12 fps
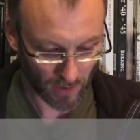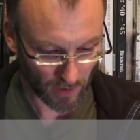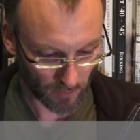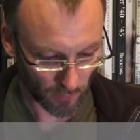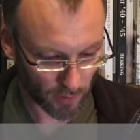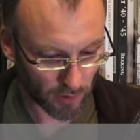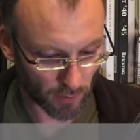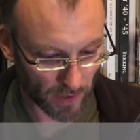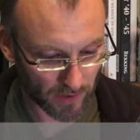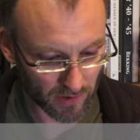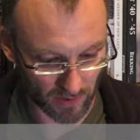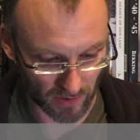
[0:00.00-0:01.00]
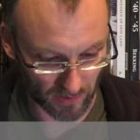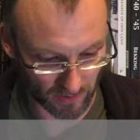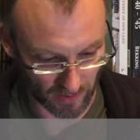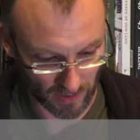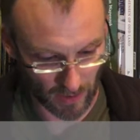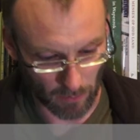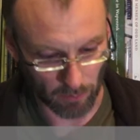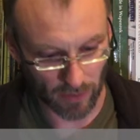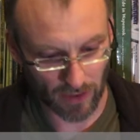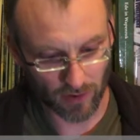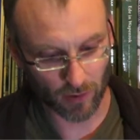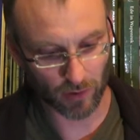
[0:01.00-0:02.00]
first question is,
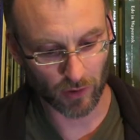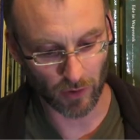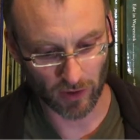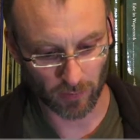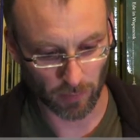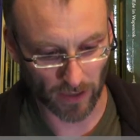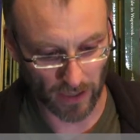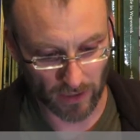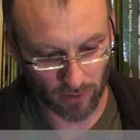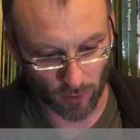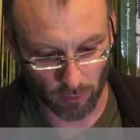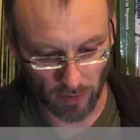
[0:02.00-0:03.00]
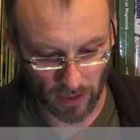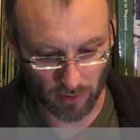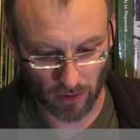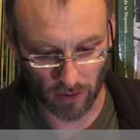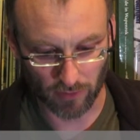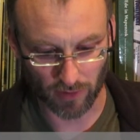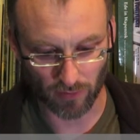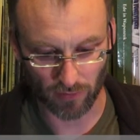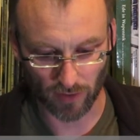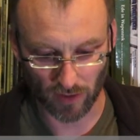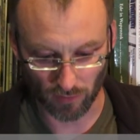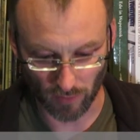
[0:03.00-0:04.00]
please could you explain your background in the
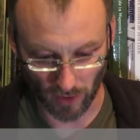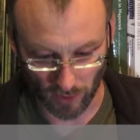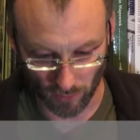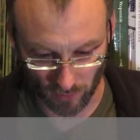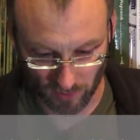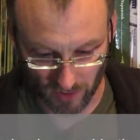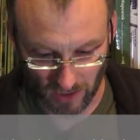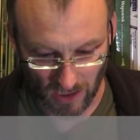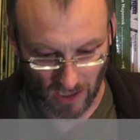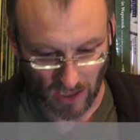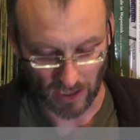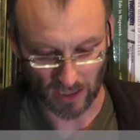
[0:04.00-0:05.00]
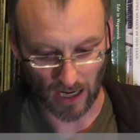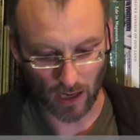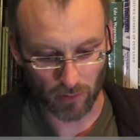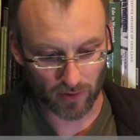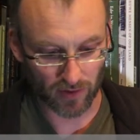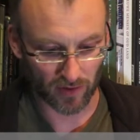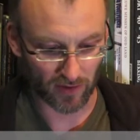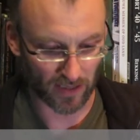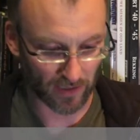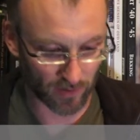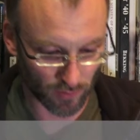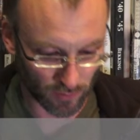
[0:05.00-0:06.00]
field of archaeology and how this has
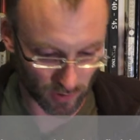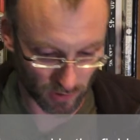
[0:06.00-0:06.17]
led you to the